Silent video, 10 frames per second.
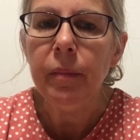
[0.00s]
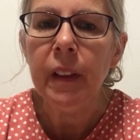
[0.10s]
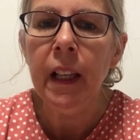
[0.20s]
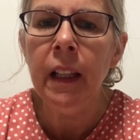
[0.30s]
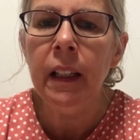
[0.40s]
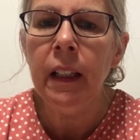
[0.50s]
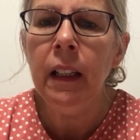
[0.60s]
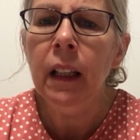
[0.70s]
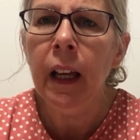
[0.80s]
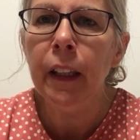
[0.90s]
And
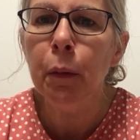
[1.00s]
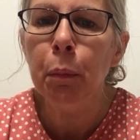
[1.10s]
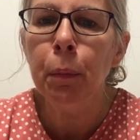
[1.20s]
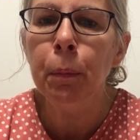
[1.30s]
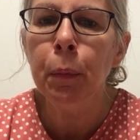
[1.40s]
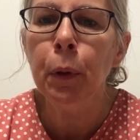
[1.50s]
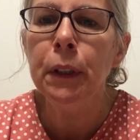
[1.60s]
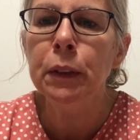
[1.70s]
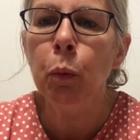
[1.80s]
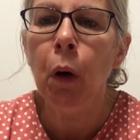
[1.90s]
Eli the
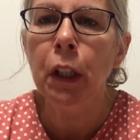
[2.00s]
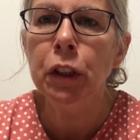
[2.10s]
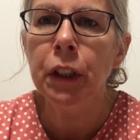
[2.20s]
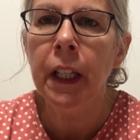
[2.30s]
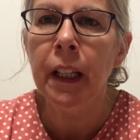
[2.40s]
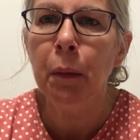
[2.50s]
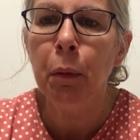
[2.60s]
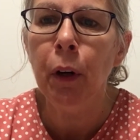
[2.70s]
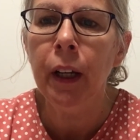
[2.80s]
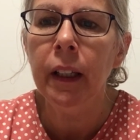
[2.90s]
priest watched Hannah
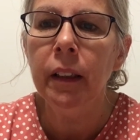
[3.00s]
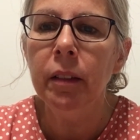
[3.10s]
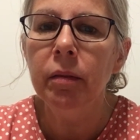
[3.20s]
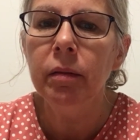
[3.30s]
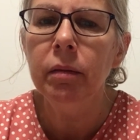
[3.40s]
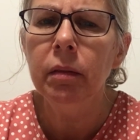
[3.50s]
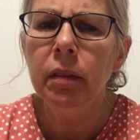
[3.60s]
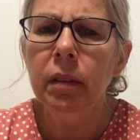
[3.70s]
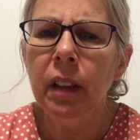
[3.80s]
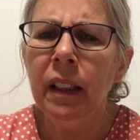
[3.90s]
praying,
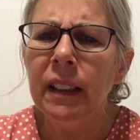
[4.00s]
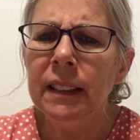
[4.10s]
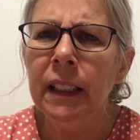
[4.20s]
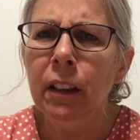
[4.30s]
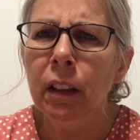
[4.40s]
and he seen her